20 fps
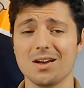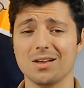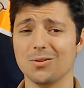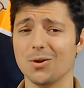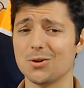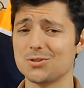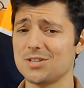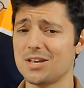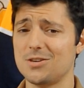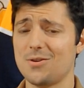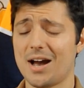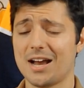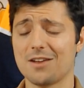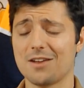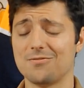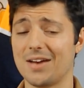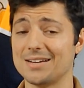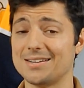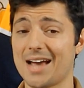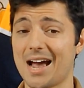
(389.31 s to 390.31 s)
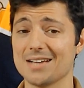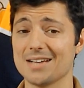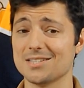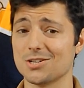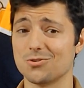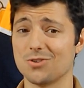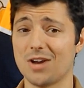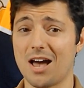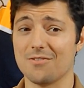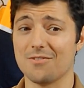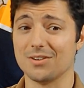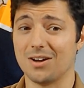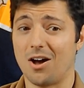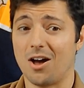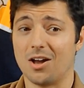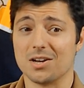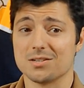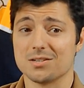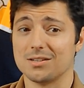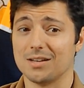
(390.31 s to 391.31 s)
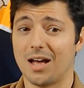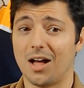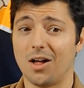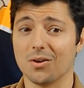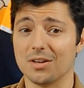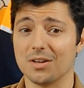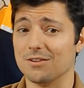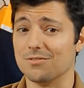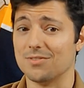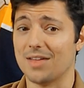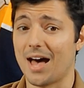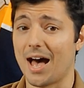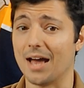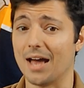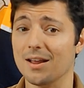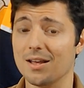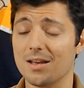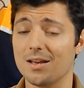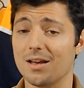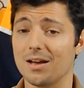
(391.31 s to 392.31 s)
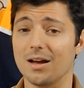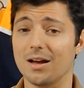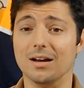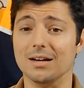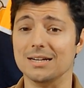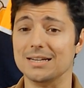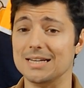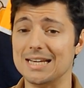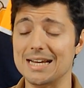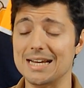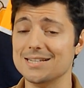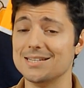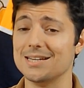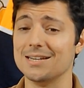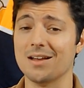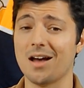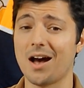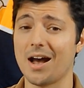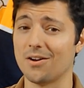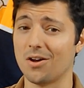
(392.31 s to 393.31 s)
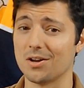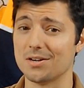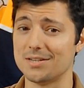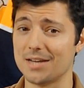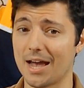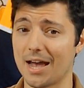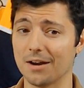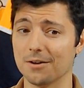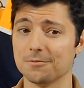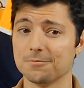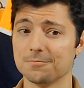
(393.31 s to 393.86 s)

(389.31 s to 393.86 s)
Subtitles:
Looks like you had a fantastic draft, and honestly, I'll give that an easy 9 on 10.